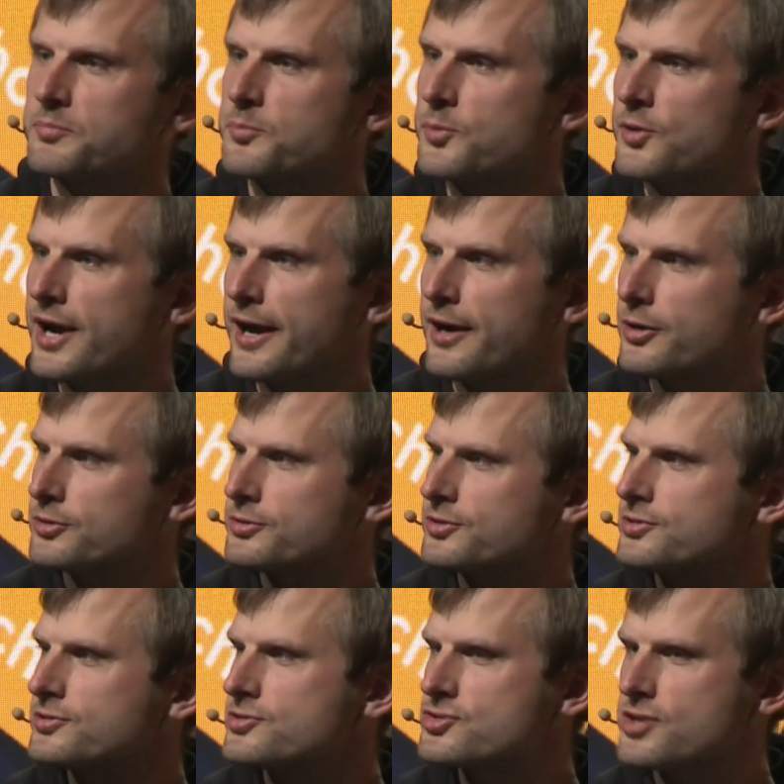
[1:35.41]

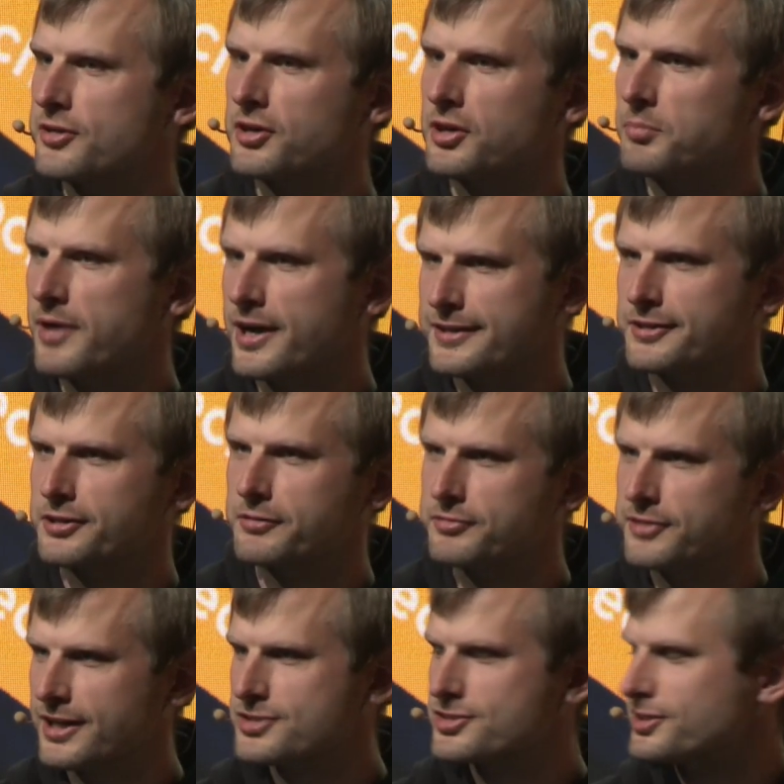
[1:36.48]
proud general partner of
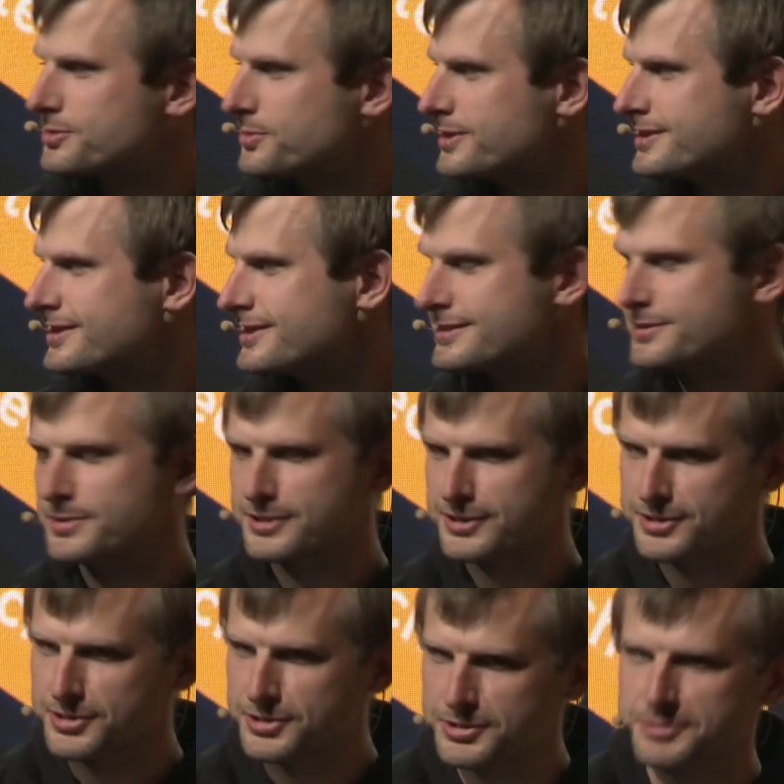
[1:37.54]
TechChill
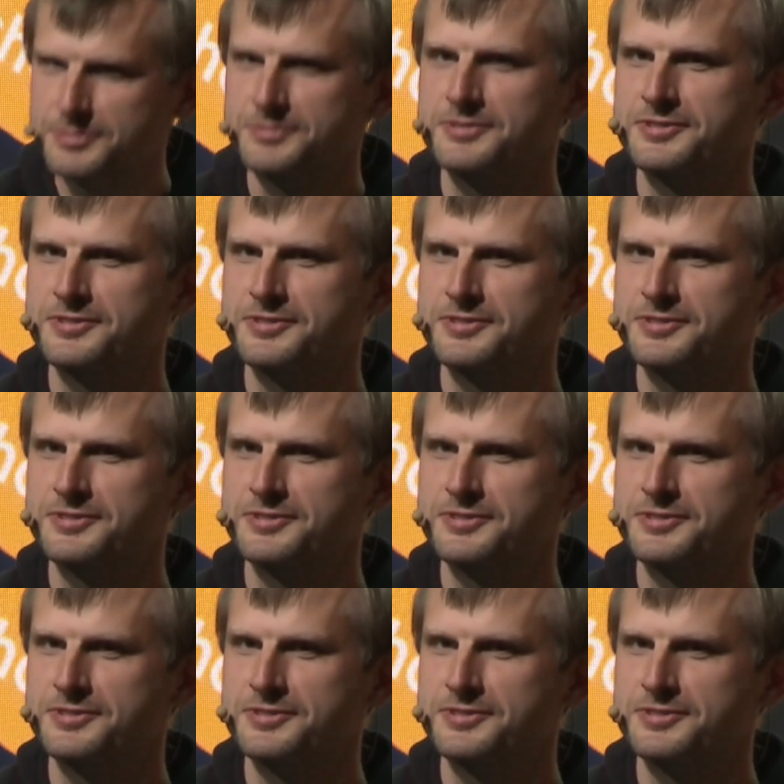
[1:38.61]
2022.